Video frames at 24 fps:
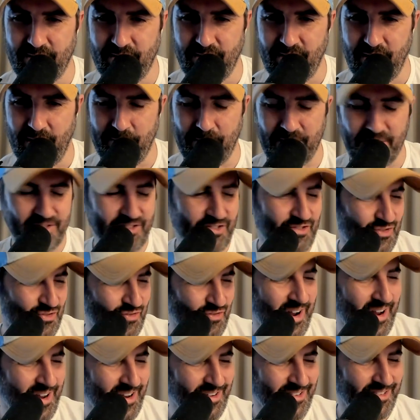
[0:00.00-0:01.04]
a bit
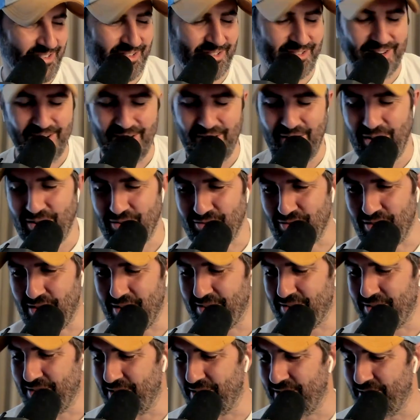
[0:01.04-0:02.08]
strange and
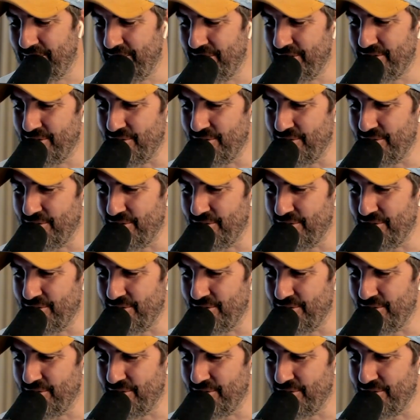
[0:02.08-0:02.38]
trying to